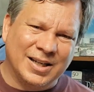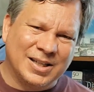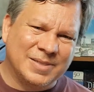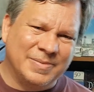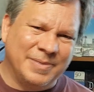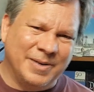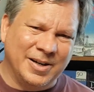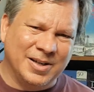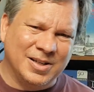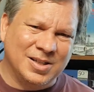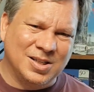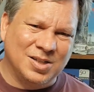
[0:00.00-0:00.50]

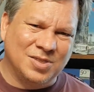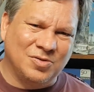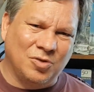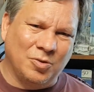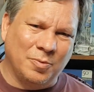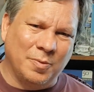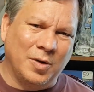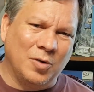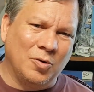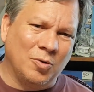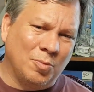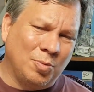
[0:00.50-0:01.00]
experiences for
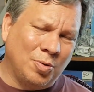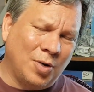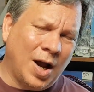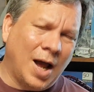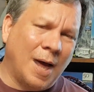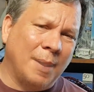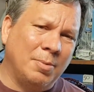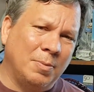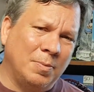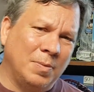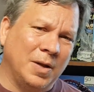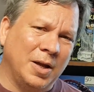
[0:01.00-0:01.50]
me were
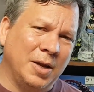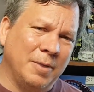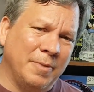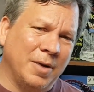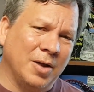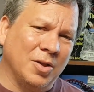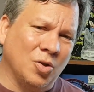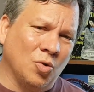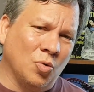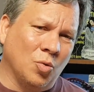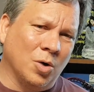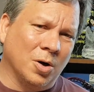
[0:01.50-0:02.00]
probably
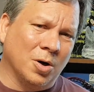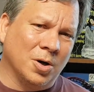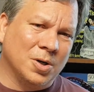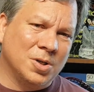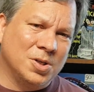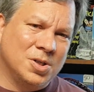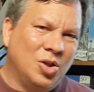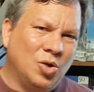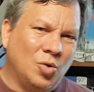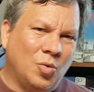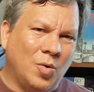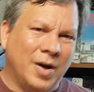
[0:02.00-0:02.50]
among the
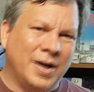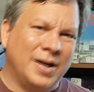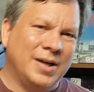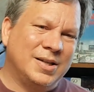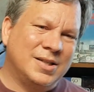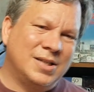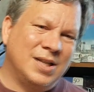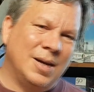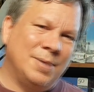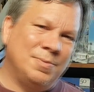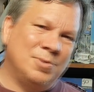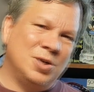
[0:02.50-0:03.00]
worst. The one
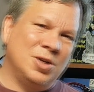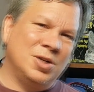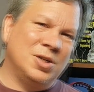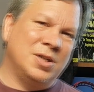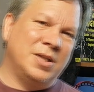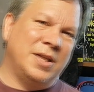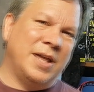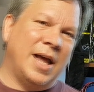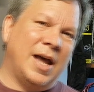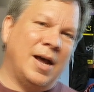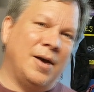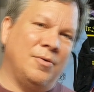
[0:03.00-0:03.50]
exception to
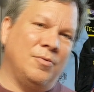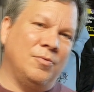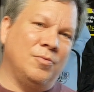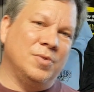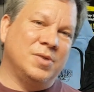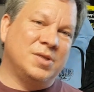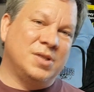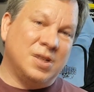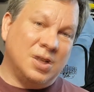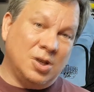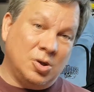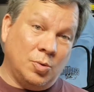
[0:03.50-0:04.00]
that
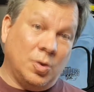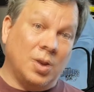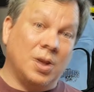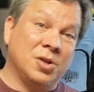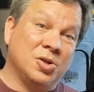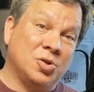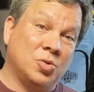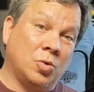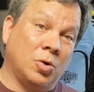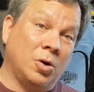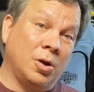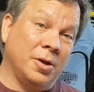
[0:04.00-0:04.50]
was
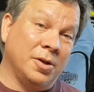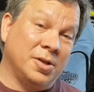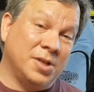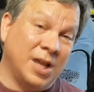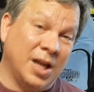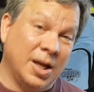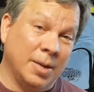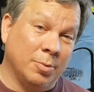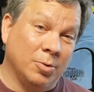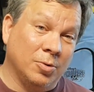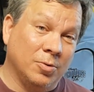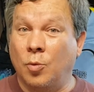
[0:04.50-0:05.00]
Cinderella's Royal
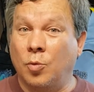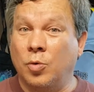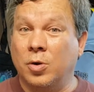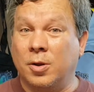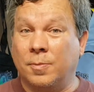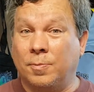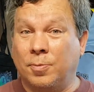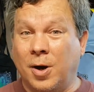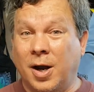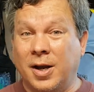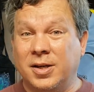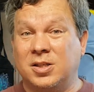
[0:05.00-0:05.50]
Table, where the
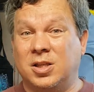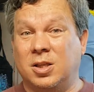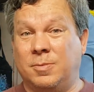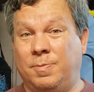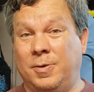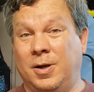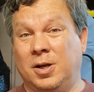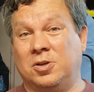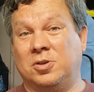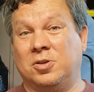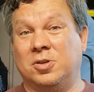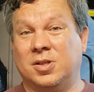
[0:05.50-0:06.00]
price of the
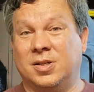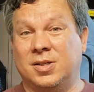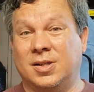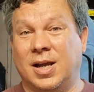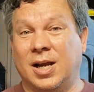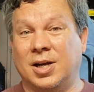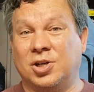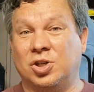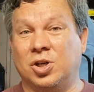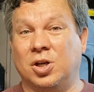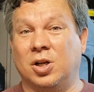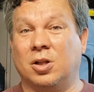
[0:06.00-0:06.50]
pictures is
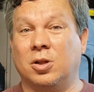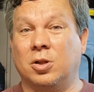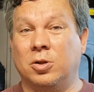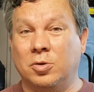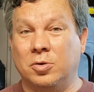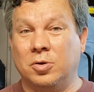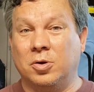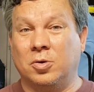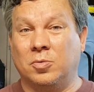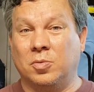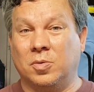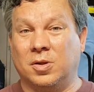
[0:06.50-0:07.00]
actually
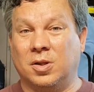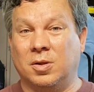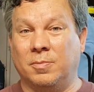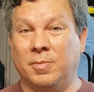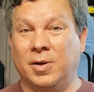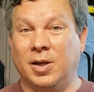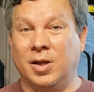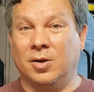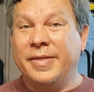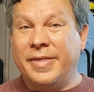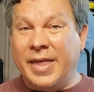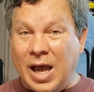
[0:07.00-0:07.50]
included with the
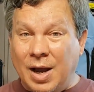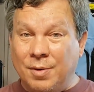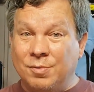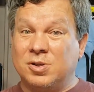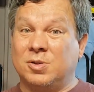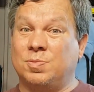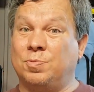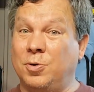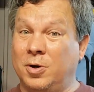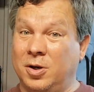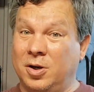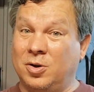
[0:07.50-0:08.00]
meal. That
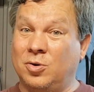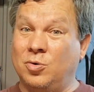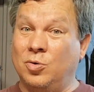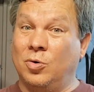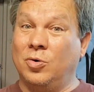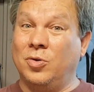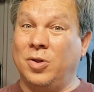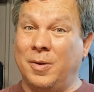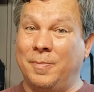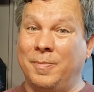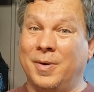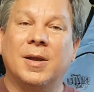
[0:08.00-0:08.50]
was pretty
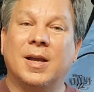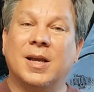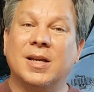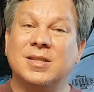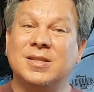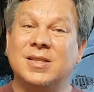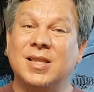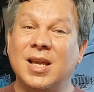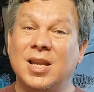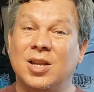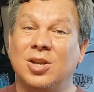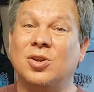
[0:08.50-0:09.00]
cool then,
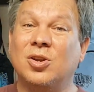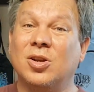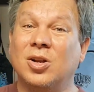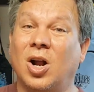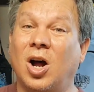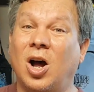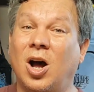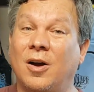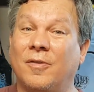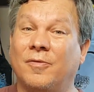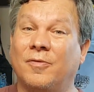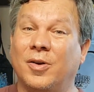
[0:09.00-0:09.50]
because then you could
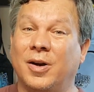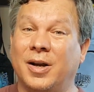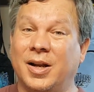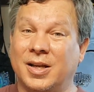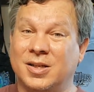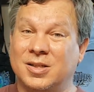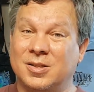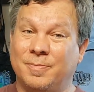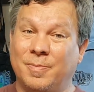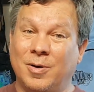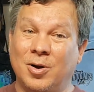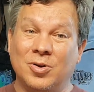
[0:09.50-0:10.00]
offer it
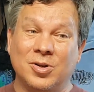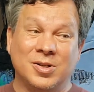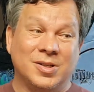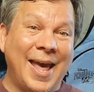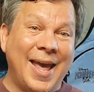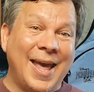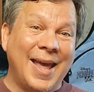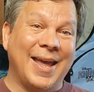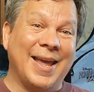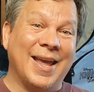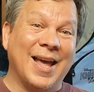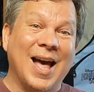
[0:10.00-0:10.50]
as a bonus.
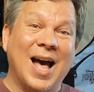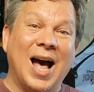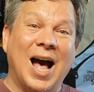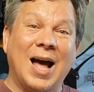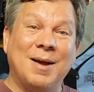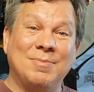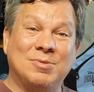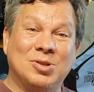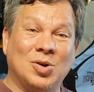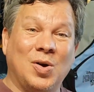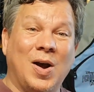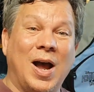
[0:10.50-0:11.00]
"Hey,
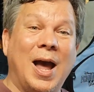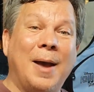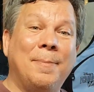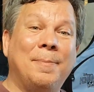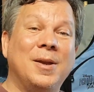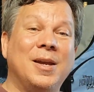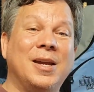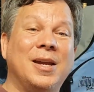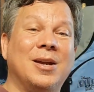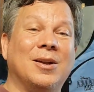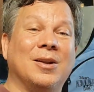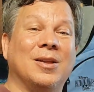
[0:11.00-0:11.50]
I'm so happy
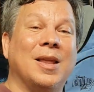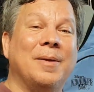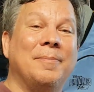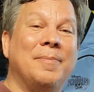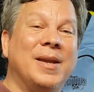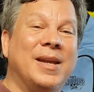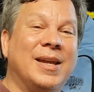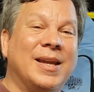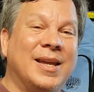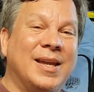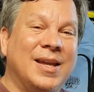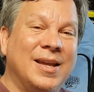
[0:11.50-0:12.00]
here. Let
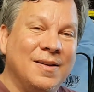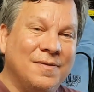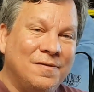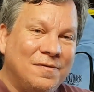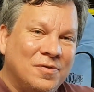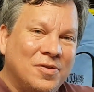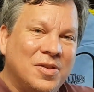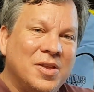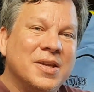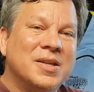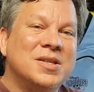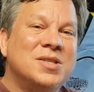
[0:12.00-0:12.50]
me
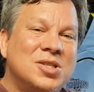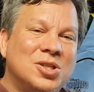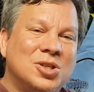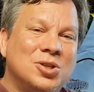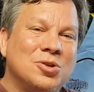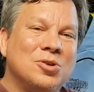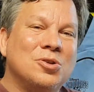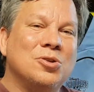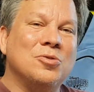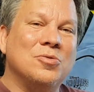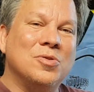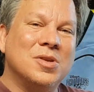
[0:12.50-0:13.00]
give this to
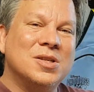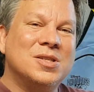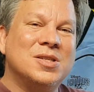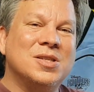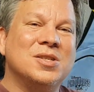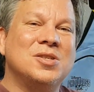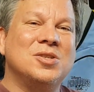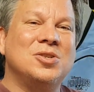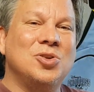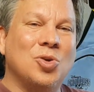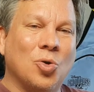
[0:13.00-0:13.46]
you. This is